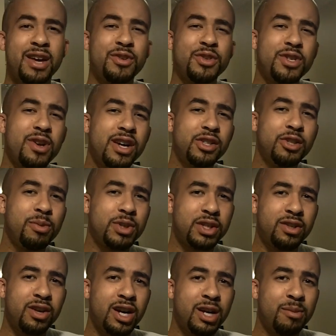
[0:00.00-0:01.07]
Now, there's not too much to
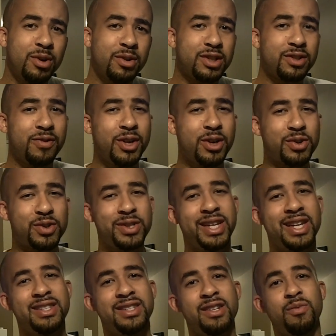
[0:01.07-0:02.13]
talk about in this video,
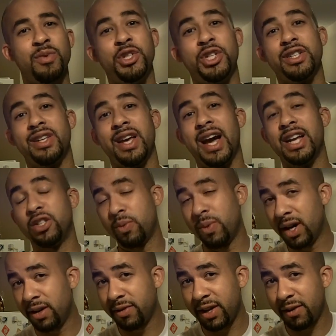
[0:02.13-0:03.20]
seeing as in we just had
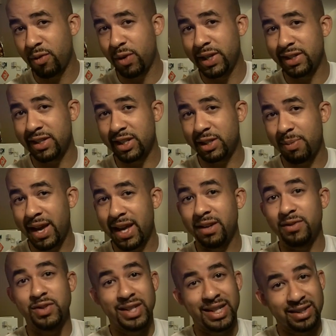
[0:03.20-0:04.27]
12 giveaways in the span
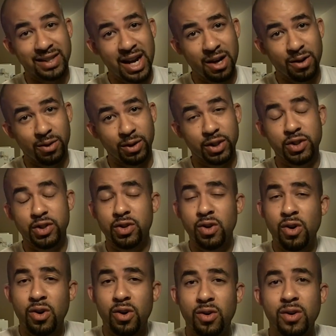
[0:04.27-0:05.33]
of 6 hours,
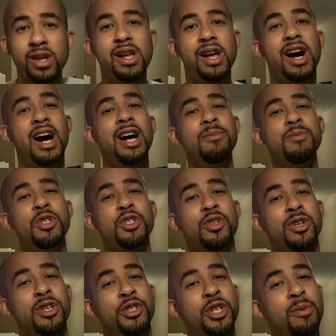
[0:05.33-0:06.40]
so I'm just
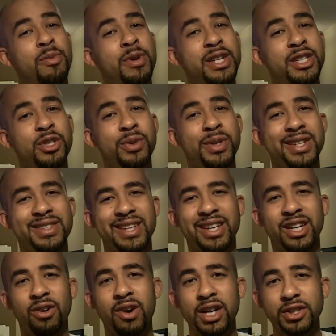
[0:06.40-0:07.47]
going to jump right into it and say
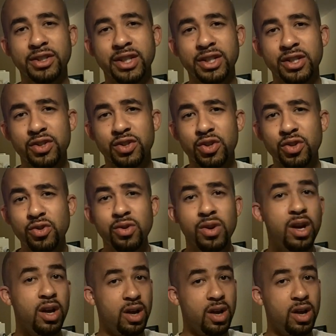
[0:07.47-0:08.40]
congratulations to